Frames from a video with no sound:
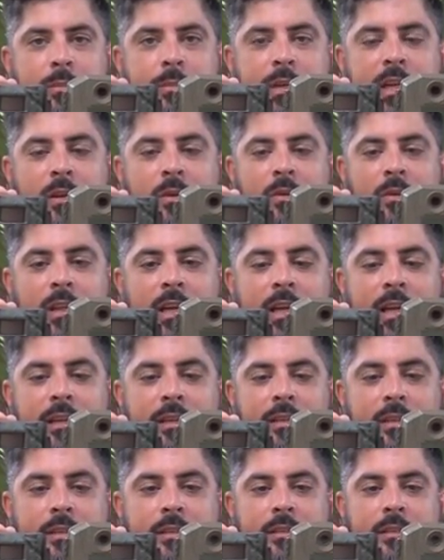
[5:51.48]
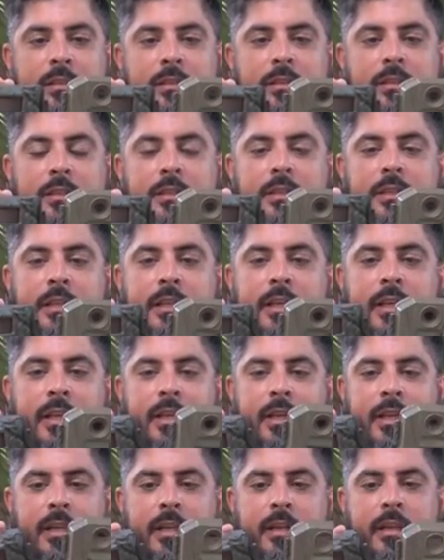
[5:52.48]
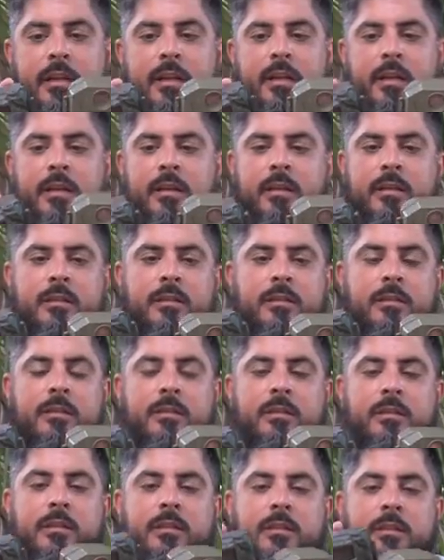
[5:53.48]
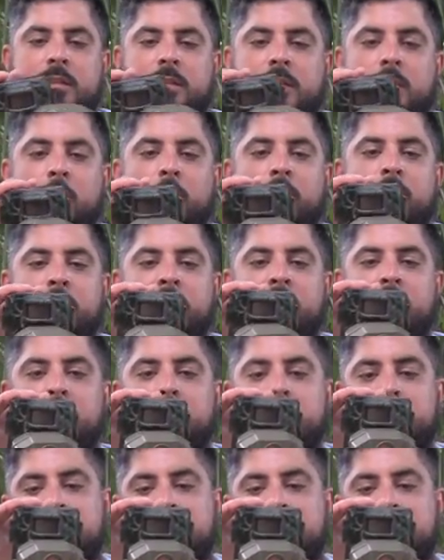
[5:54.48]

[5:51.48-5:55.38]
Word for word: not by a whole lot, and a wee bit.